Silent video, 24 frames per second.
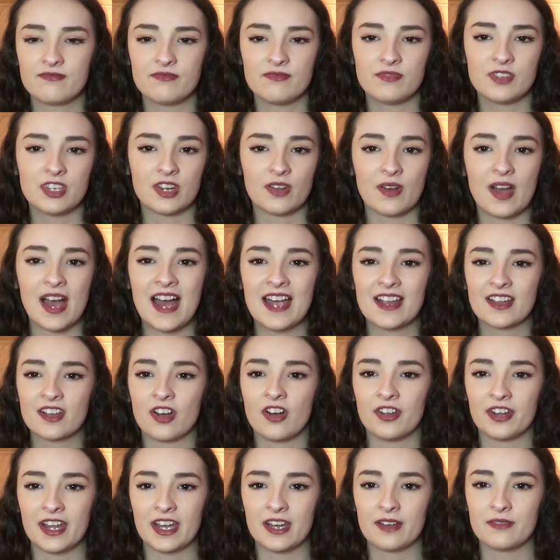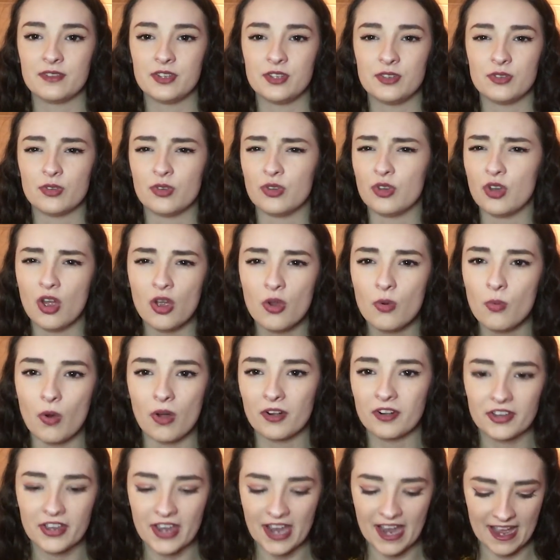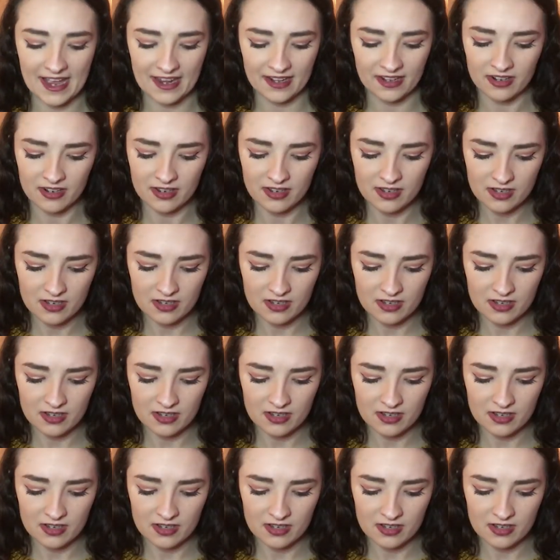you know, I can't have you, then no one can.